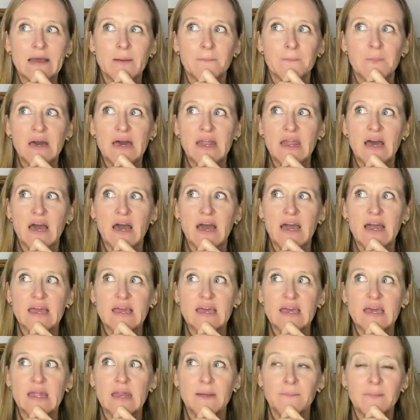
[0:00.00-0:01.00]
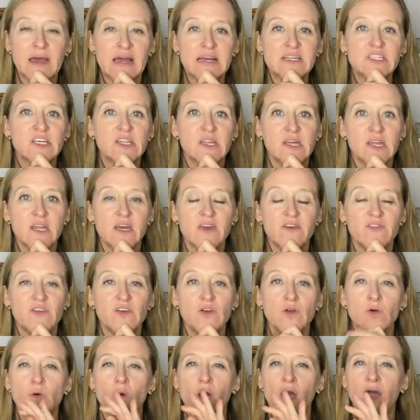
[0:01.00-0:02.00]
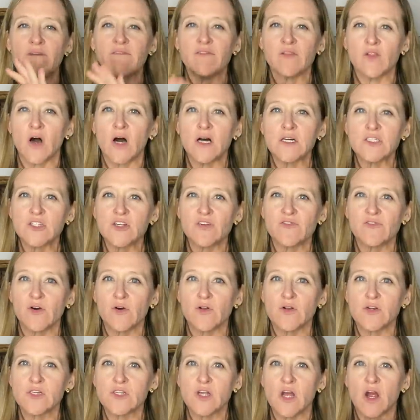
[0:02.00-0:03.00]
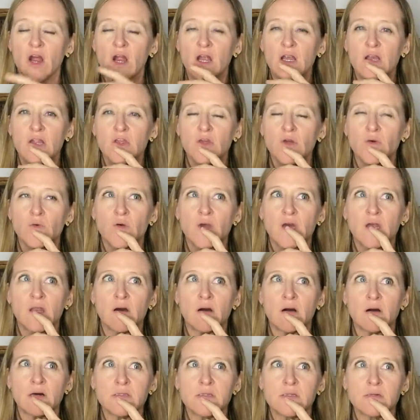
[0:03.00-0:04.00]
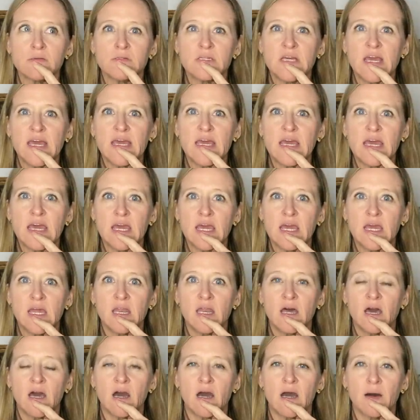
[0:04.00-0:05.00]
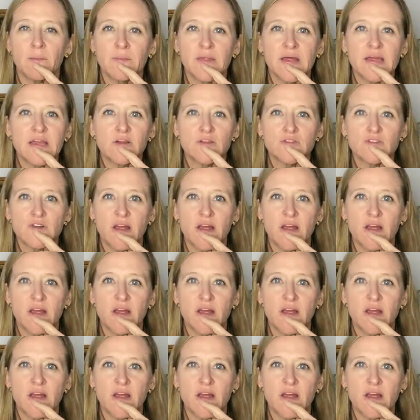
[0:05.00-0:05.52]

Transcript: But I can imagine that if you have lost your voter's card, you can also take in um, like your